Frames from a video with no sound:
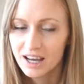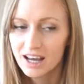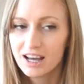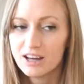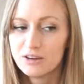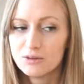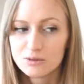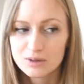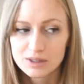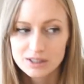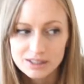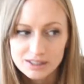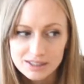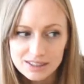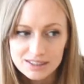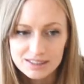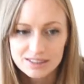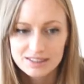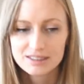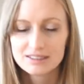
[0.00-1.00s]
And
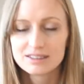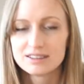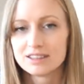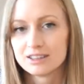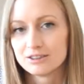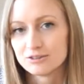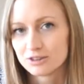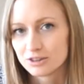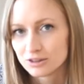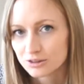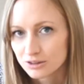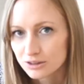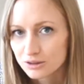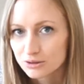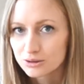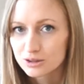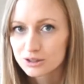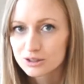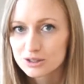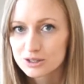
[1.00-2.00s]
realistically, if you look
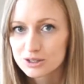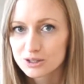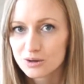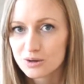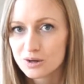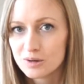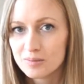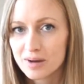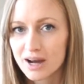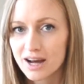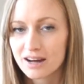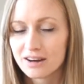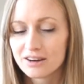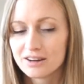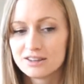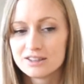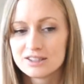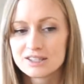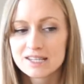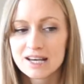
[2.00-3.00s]
through your sewing
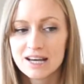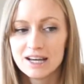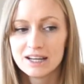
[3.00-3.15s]
patterns,